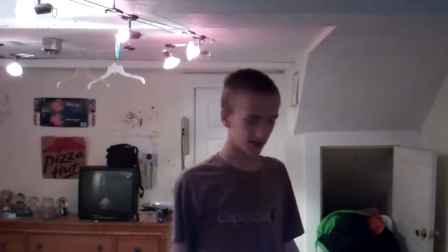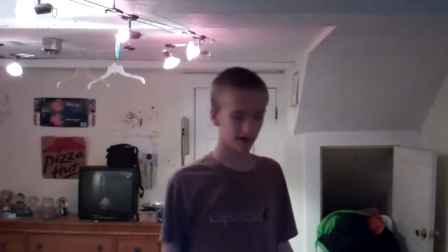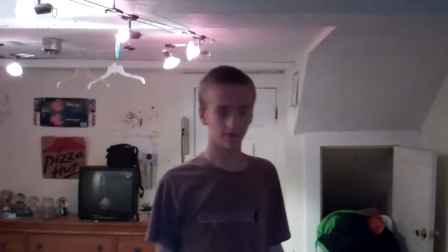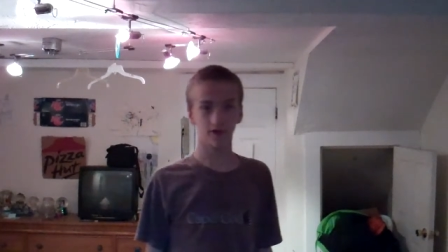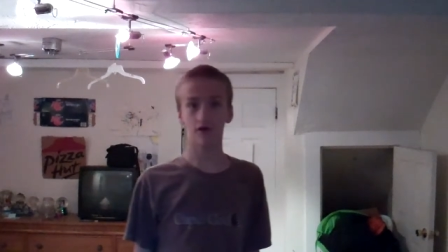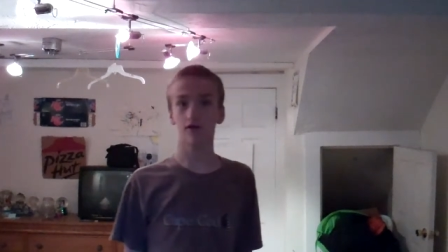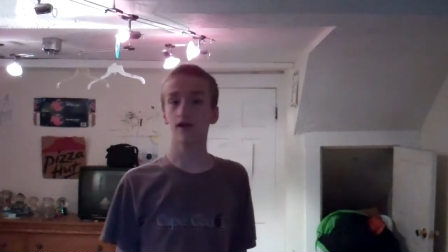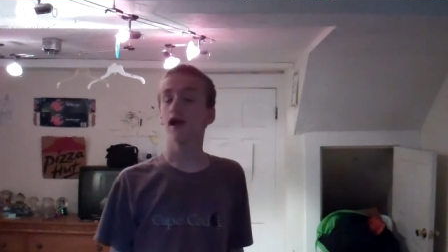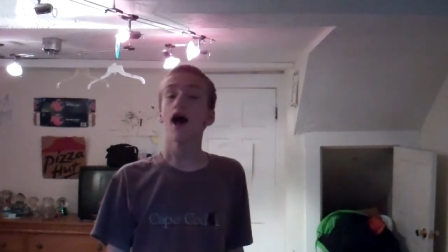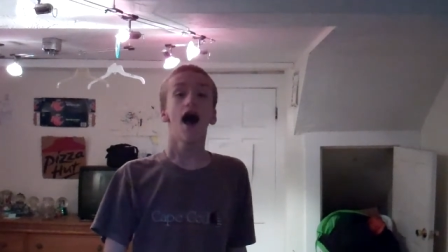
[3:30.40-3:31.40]
I don't know.
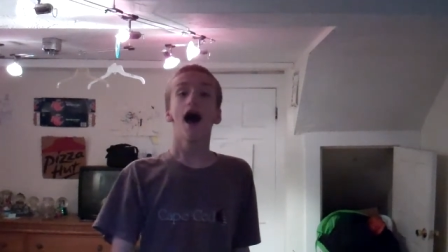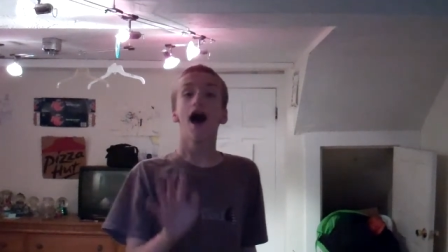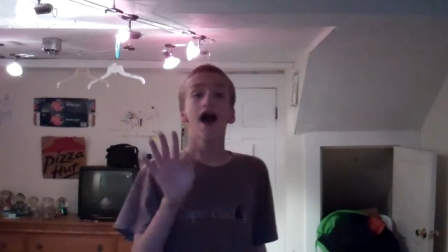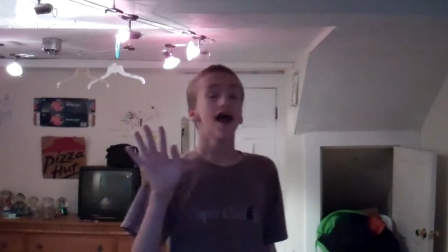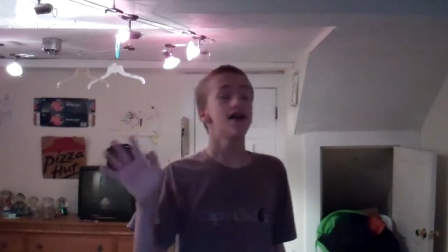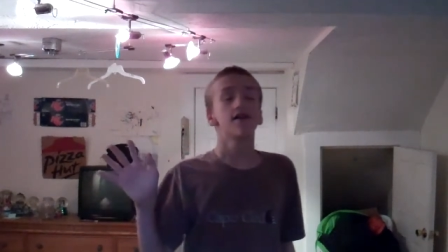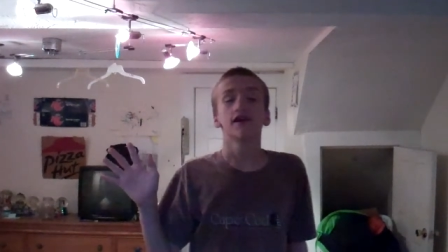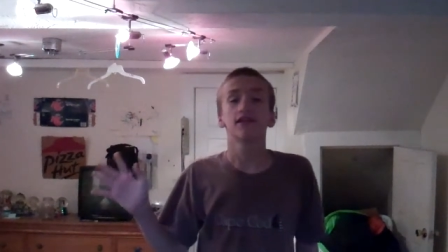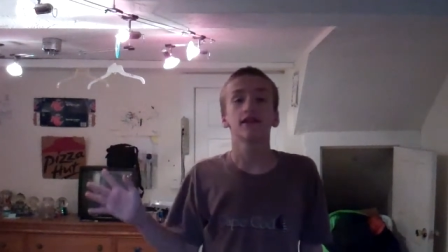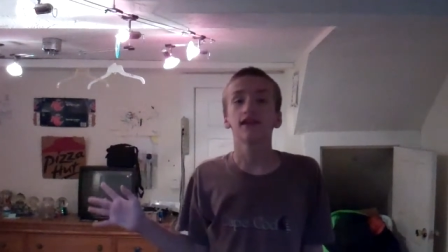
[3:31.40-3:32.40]
Anyway,
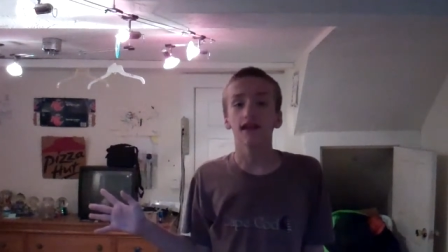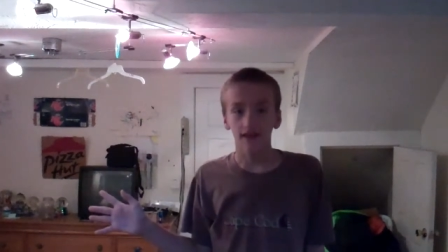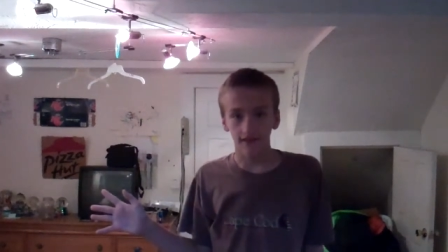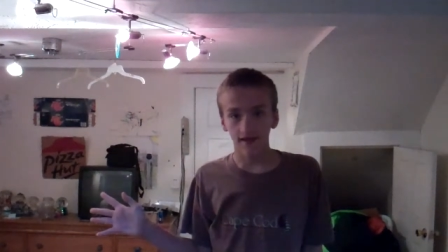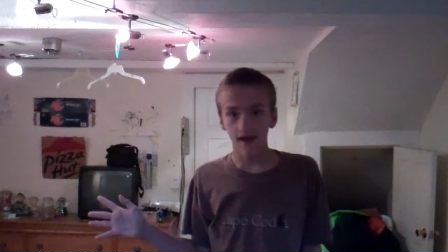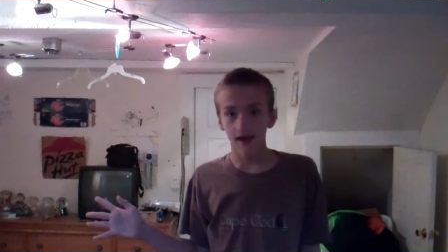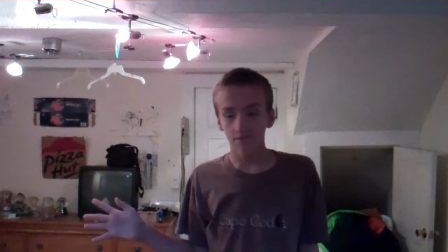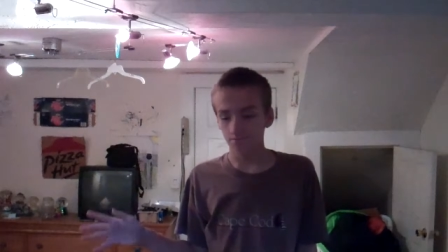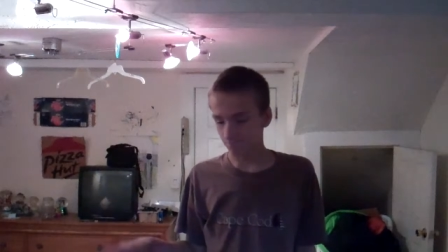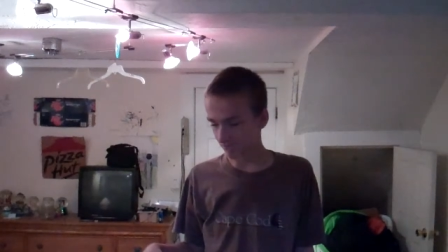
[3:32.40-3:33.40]
see you next
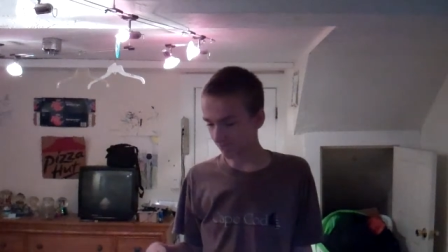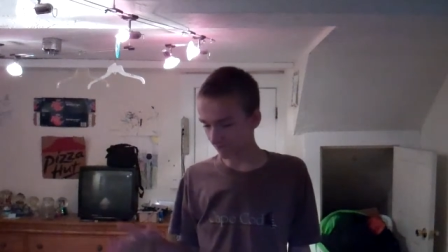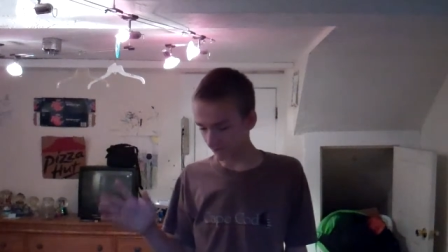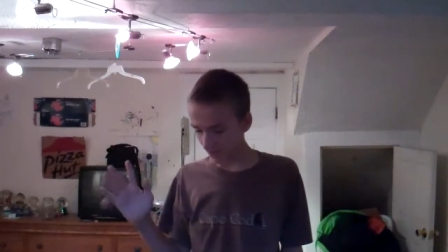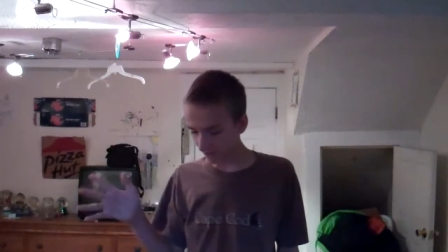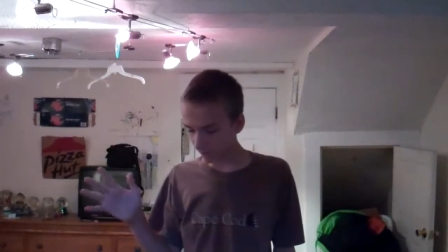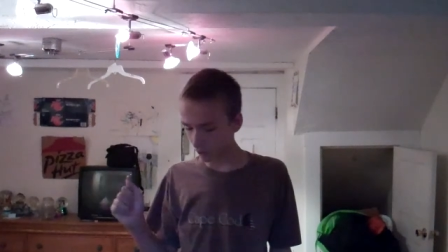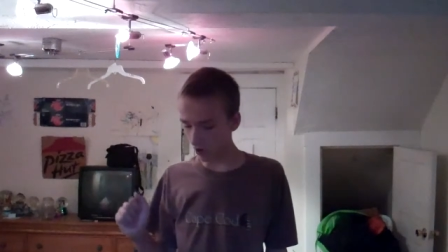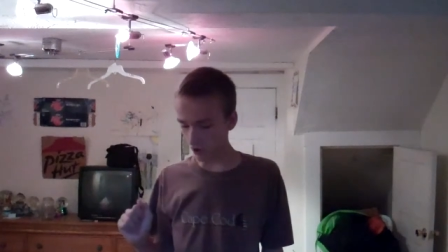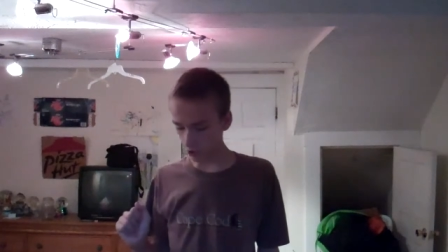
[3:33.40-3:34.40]
time. Thanks for
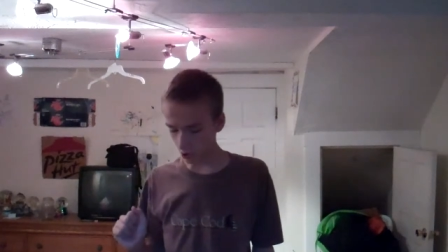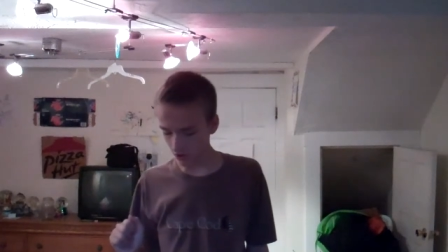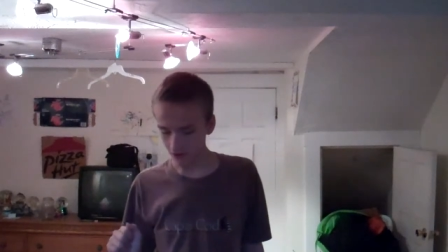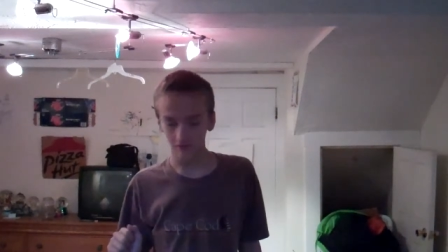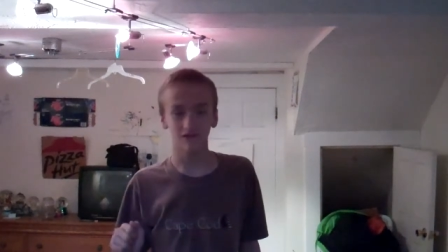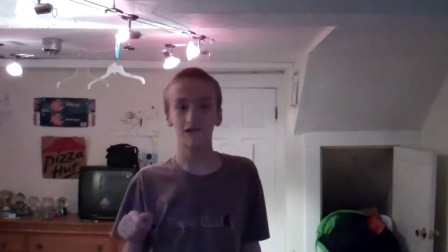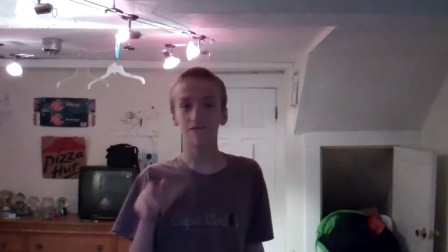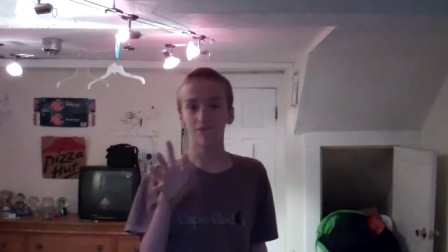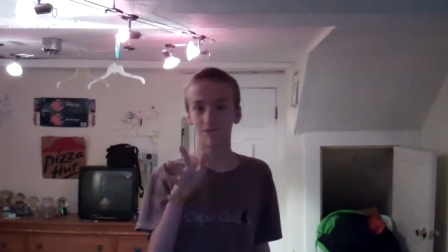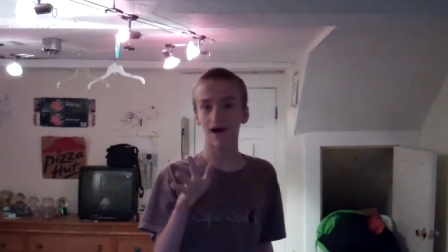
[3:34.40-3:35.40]
watching.
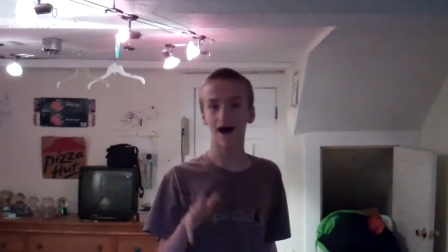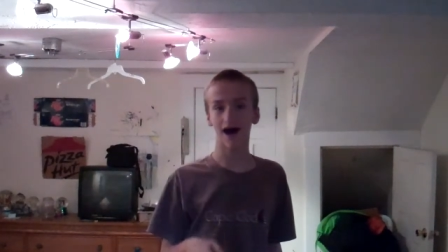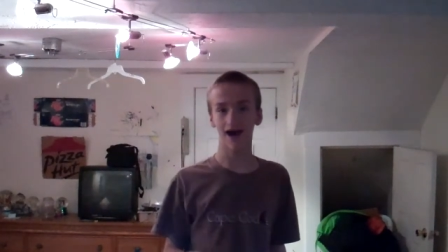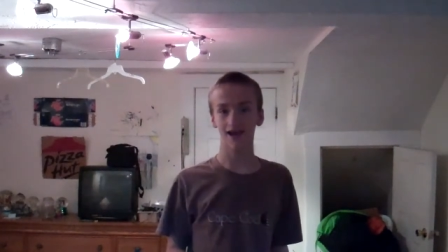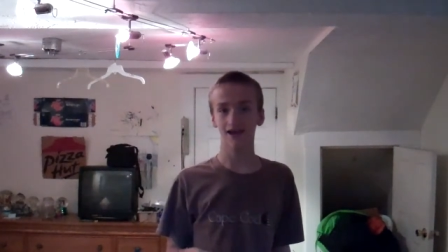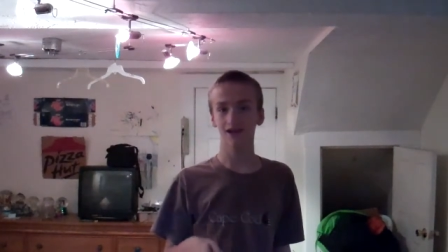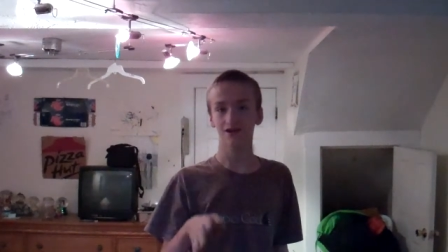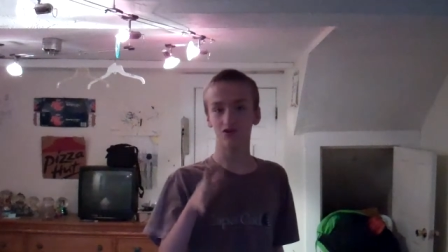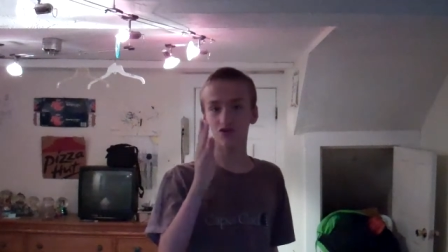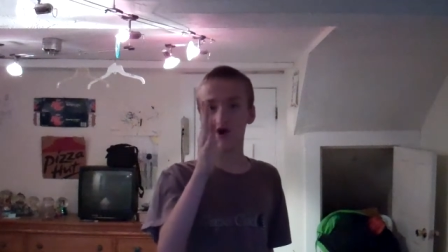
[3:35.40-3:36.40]
Bye.
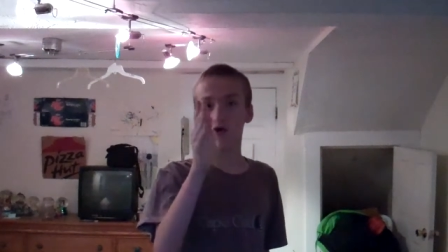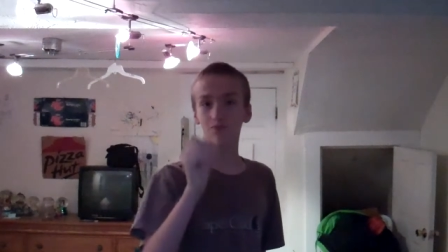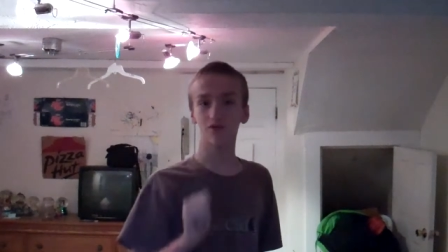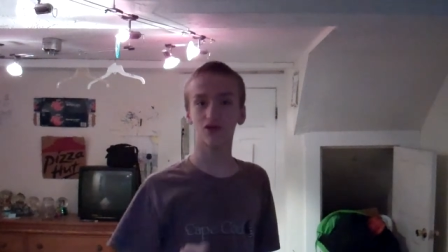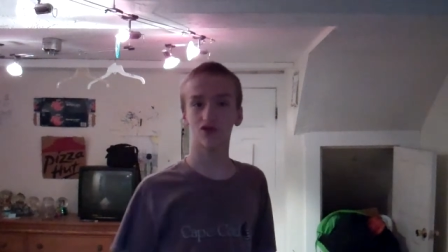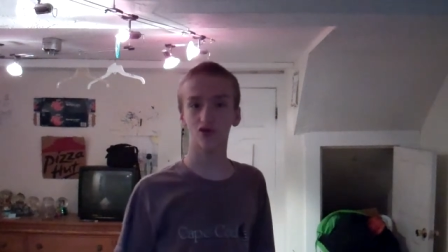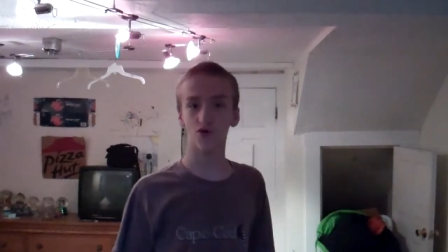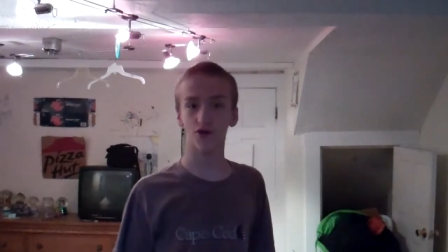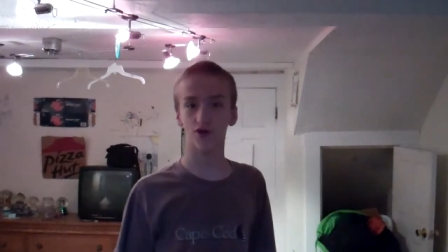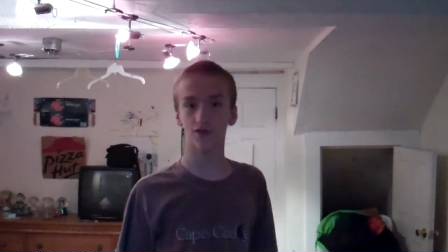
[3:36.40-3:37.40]
Don't put the
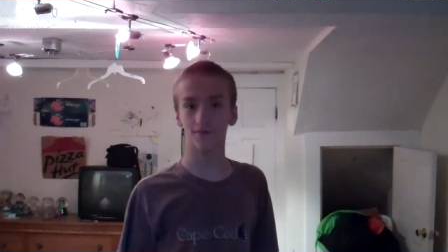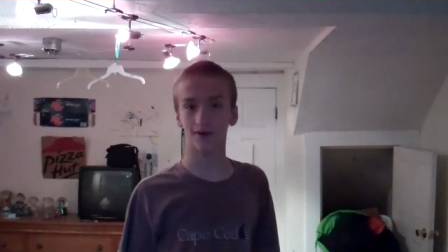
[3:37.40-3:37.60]
soda in the